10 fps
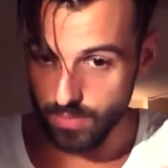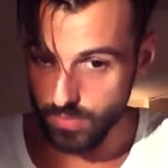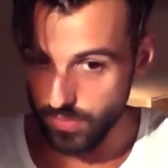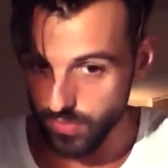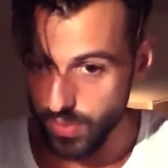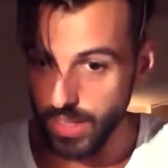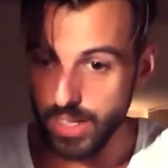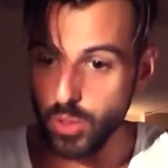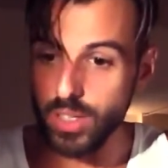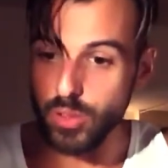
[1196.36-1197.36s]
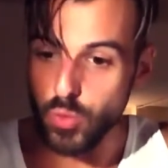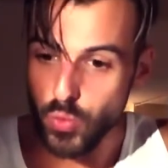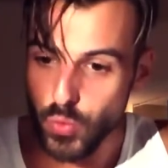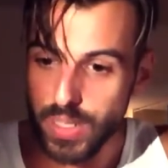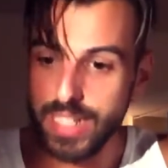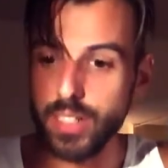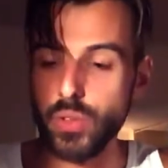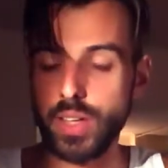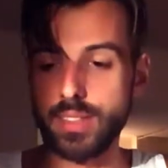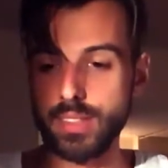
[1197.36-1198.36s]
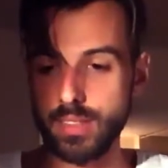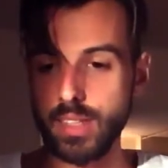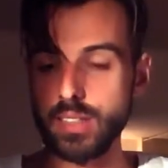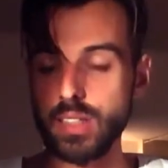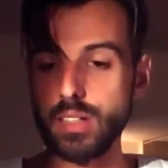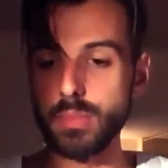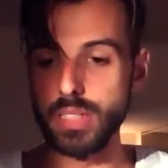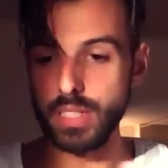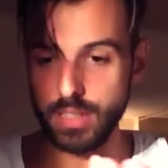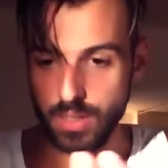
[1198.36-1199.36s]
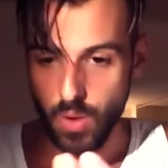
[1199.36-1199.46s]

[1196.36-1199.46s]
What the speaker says: feel like you can really rest. It's gonna be,